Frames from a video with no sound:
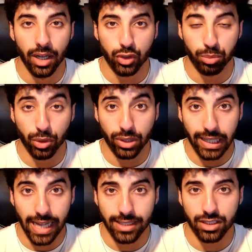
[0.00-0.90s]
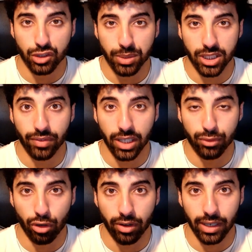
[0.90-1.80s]
to build landers specifically
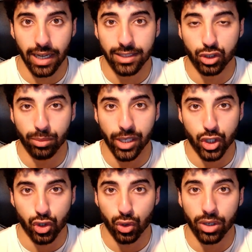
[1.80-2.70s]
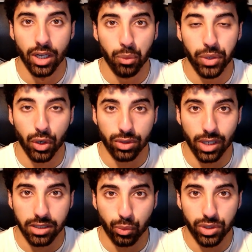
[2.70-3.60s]
for our clients to make sure we
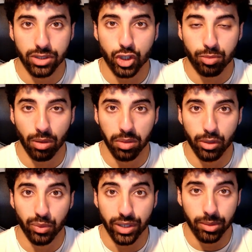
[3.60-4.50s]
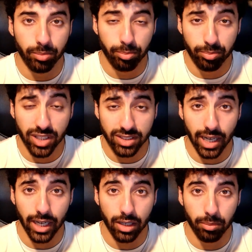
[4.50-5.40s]
conduct research properly, we
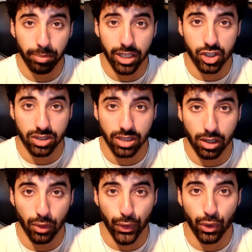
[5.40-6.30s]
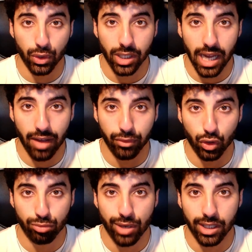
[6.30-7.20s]
design pages that look good and have
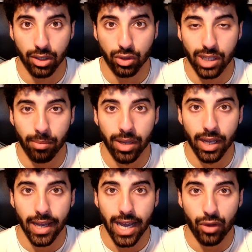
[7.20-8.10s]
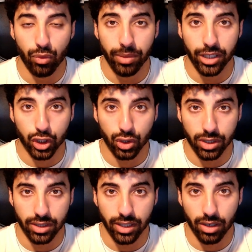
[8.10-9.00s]
good branding on them, and we make sure
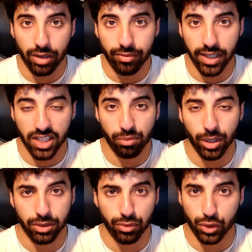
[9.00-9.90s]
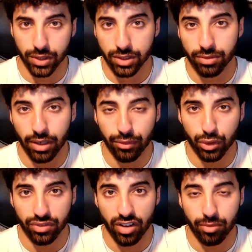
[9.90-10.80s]
that they are effective. But for
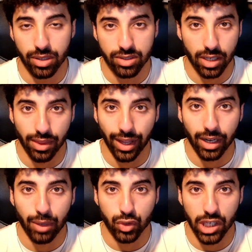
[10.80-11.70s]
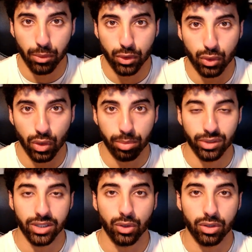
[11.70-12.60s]
35-45 minutes, I think I was able to do a
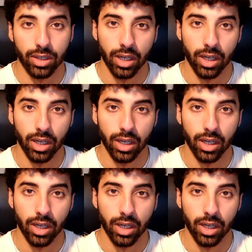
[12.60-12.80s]
pretty good